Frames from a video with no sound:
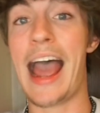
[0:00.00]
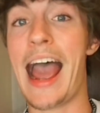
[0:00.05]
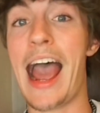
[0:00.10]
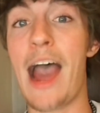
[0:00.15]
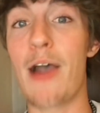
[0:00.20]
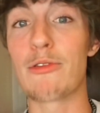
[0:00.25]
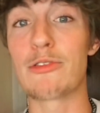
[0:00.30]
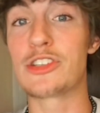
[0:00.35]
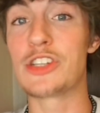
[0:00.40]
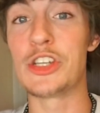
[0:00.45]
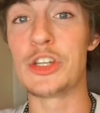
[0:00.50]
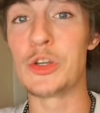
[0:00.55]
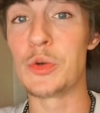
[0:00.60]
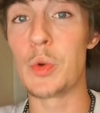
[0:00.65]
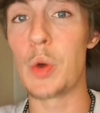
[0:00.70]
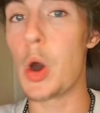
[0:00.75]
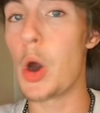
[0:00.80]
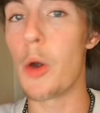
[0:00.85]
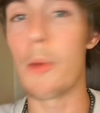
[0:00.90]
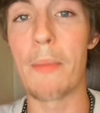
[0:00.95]
how
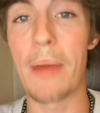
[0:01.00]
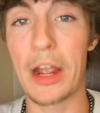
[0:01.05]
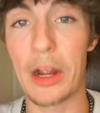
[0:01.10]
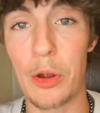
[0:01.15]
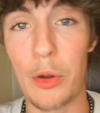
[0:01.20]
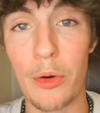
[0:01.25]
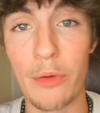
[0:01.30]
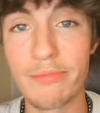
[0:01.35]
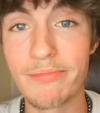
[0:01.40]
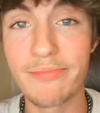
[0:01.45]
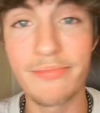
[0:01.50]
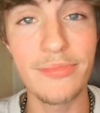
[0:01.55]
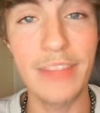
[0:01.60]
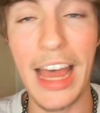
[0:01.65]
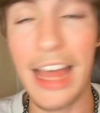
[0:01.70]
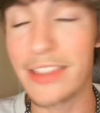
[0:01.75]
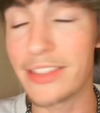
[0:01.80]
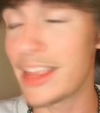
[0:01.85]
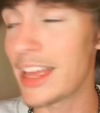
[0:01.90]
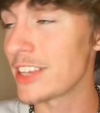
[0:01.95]
to Omegle.
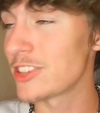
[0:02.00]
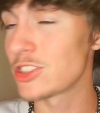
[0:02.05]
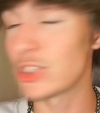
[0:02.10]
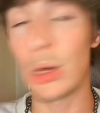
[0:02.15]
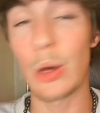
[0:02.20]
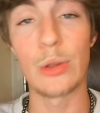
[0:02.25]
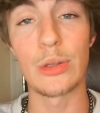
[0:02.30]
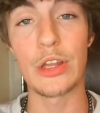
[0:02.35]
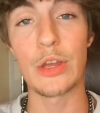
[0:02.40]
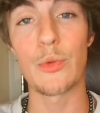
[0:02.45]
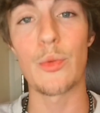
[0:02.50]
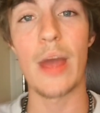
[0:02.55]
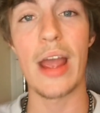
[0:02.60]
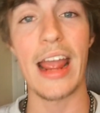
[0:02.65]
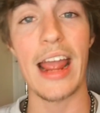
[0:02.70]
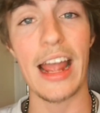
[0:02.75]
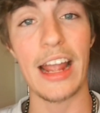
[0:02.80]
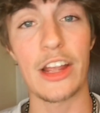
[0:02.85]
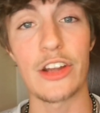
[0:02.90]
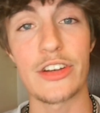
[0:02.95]
That, that's the only
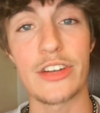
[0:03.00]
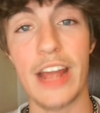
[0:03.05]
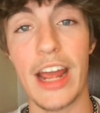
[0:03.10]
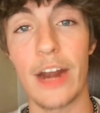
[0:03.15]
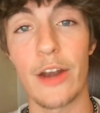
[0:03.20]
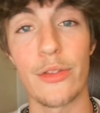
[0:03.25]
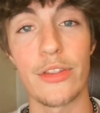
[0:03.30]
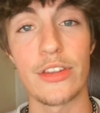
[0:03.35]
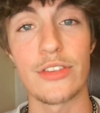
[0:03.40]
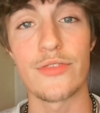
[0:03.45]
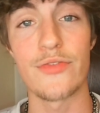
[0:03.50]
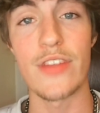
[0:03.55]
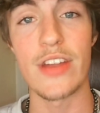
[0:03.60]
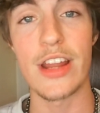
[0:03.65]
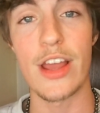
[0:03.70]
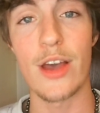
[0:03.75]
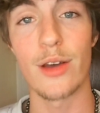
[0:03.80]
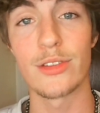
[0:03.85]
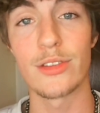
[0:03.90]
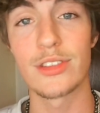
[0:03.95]
way I could title this
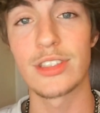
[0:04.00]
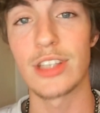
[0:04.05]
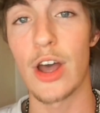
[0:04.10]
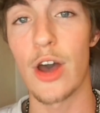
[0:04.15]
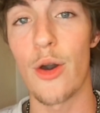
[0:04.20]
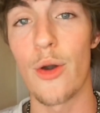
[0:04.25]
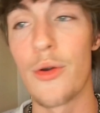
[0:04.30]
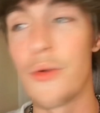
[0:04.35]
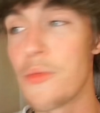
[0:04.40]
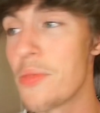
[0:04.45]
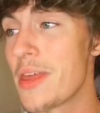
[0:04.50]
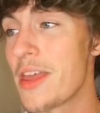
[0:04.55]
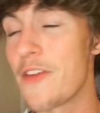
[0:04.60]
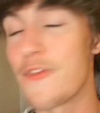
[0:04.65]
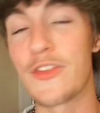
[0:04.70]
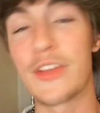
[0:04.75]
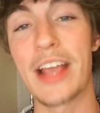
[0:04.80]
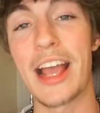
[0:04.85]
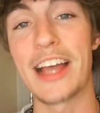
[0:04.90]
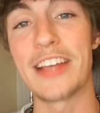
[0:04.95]
video. So
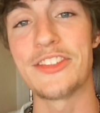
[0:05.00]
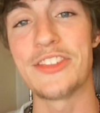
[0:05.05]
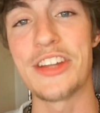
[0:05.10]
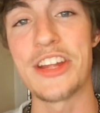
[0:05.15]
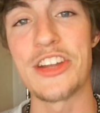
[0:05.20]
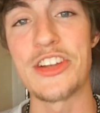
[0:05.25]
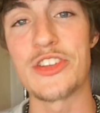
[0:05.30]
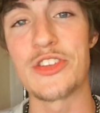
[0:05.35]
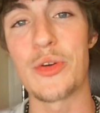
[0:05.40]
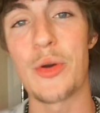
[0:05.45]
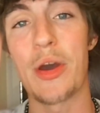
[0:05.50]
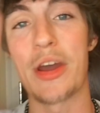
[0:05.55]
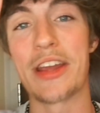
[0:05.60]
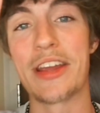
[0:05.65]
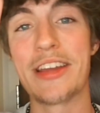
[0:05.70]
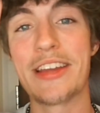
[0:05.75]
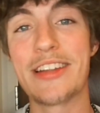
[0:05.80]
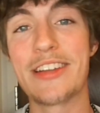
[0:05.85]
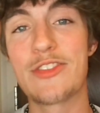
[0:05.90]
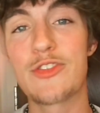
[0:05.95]
if you guys did enjoy,
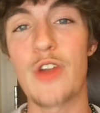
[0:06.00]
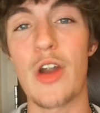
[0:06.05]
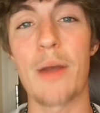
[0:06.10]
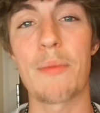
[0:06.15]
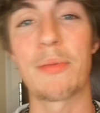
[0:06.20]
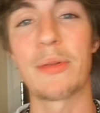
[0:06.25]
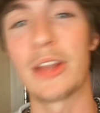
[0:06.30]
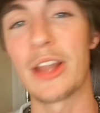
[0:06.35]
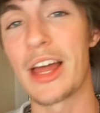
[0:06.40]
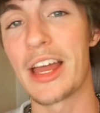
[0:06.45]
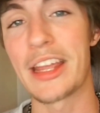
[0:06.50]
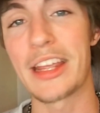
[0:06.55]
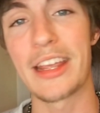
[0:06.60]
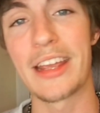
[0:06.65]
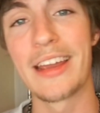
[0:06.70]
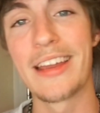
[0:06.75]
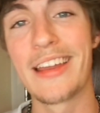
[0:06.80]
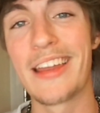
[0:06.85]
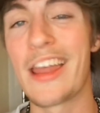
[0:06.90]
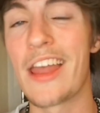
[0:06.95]
drop a
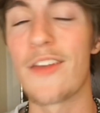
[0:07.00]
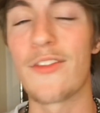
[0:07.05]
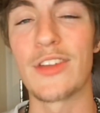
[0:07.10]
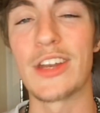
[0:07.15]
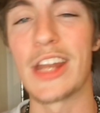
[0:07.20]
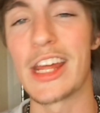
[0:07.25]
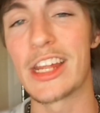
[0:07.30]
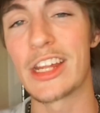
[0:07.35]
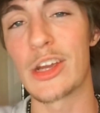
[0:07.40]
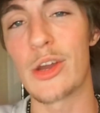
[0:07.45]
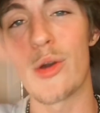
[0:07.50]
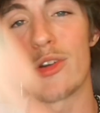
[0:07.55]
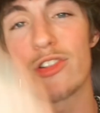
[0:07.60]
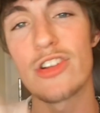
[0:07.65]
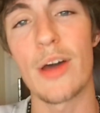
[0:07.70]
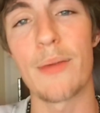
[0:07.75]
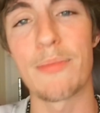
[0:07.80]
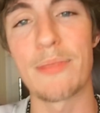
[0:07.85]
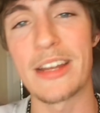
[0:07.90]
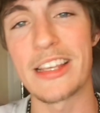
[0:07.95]
like. If you didn't, go and
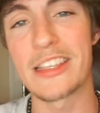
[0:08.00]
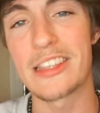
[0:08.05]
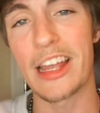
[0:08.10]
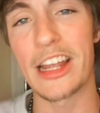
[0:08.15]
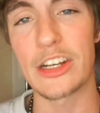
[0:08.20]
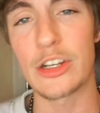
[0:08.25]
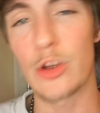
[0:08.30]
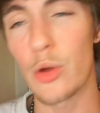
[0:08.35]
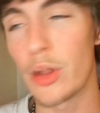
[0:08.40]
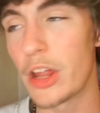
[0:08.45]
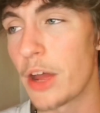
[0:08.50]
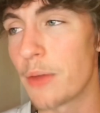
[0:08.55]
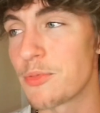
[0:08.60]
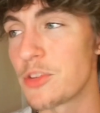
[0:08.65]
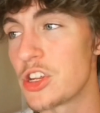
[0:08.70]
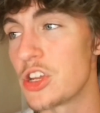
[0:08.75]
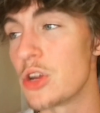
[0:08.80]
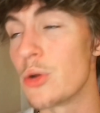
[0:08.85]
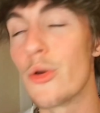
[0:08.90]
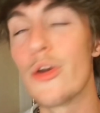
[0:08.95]
drop a dislike, totally up
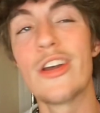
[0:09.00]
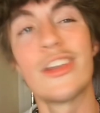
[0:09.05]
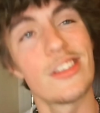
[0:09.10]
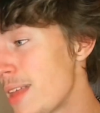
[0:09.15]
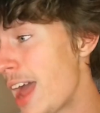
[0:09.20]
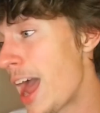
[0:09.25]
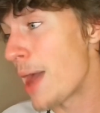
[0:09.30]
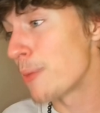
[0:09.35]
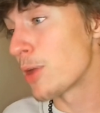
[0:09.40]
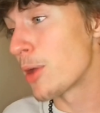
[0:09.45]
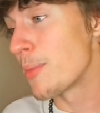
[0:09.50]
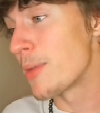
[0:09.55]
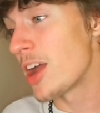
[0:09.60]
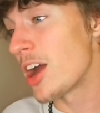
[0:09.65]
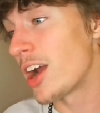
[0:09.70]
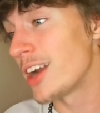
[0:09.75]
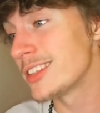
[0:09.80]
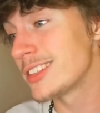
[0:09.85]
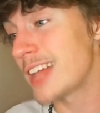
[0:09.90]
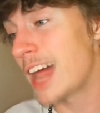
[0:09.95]
to you. I'm gonna be
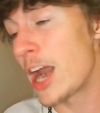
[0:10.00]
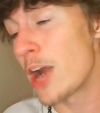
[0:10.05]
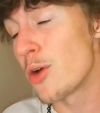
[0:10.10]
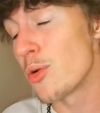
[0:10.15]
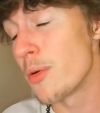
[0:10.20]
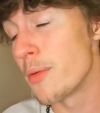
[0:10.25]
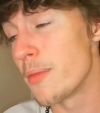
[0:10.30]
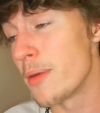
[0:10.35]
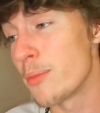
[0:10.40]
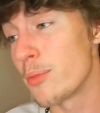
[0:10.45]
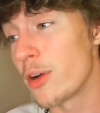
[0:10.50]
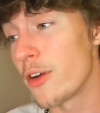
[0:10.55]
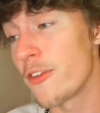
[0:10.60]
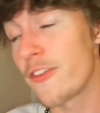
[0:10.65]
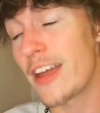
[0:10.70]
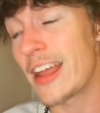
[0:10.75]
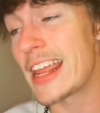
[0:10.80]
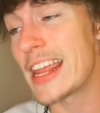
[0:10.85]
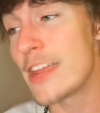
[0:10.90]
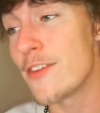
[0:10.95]
honest, I don't remember
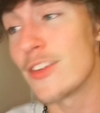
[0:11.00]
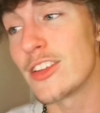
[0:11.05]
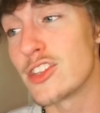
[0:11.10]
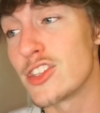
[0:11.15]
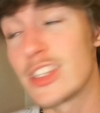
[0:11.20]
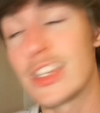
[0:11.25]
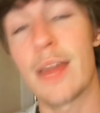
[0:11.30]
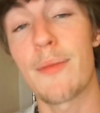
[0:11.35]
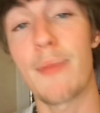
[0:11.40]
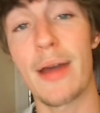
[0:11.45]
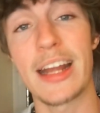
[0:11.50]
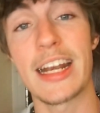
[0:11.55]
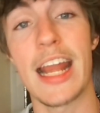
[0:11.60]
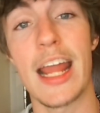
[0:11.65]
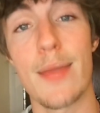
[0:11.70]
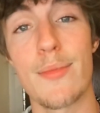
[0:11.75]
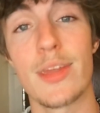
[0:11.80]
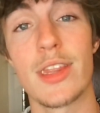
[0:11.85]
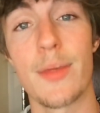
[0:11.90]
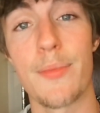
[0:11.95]
if I even said my
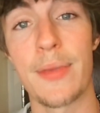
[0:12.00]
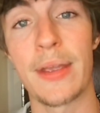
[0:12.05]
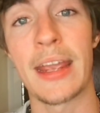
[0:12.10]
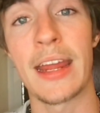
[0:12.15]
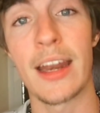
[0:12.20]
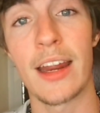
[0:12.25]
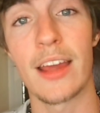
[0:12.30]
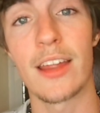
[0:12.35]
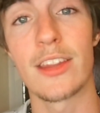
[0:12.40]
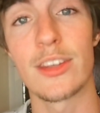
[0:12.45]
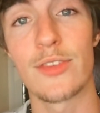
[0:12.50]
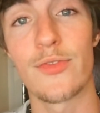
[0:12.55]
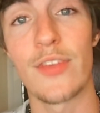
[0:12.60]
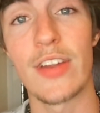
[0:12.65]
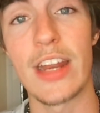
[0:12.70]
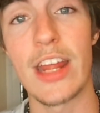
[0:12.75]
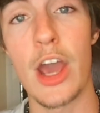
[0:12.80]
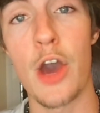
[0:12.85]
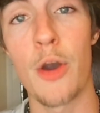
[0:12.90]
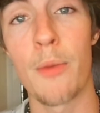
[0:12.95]
name in the beginning of this
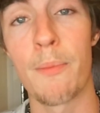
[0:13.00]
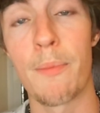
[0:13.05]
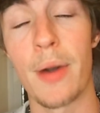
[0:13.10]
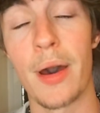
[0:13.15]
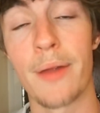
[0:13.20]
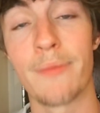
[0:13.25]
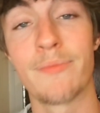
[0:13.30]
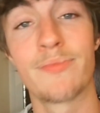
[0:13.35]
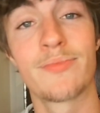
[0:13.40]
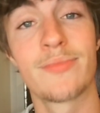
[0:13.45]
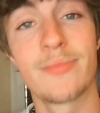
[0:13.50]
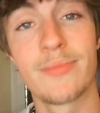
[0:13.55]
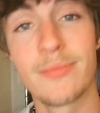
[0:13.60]
video, but